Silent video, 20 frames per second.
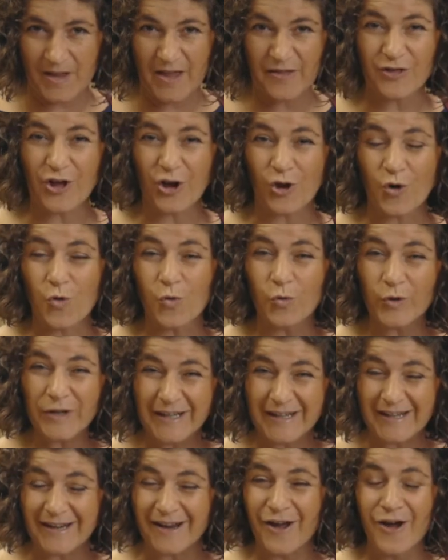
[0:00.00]
the
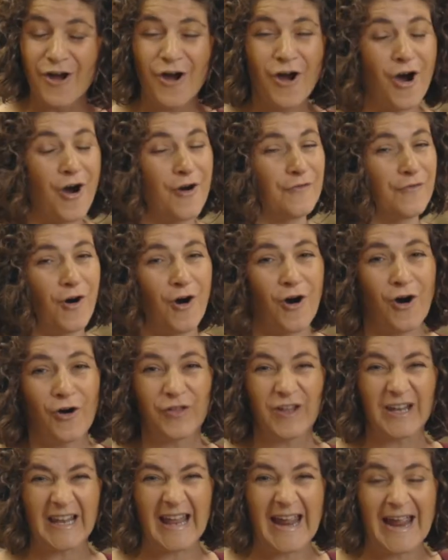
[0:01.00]
queen of all
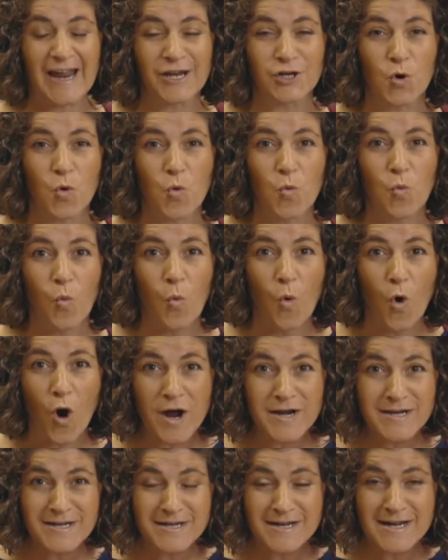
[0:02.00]
the land.
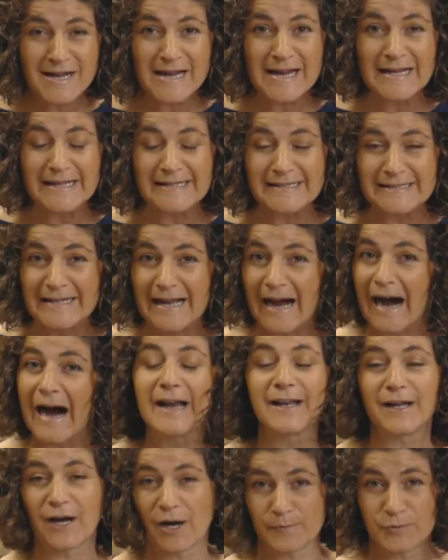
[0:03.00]
What is
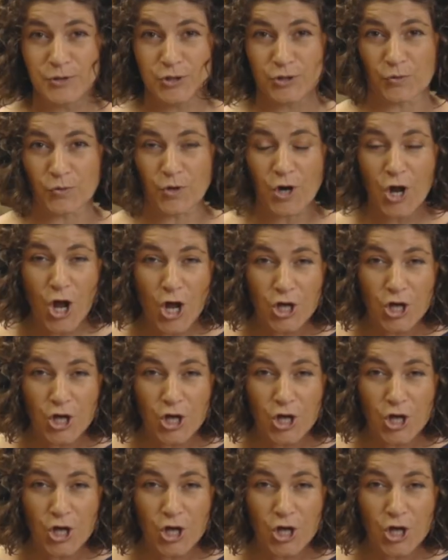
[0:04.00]
God up to?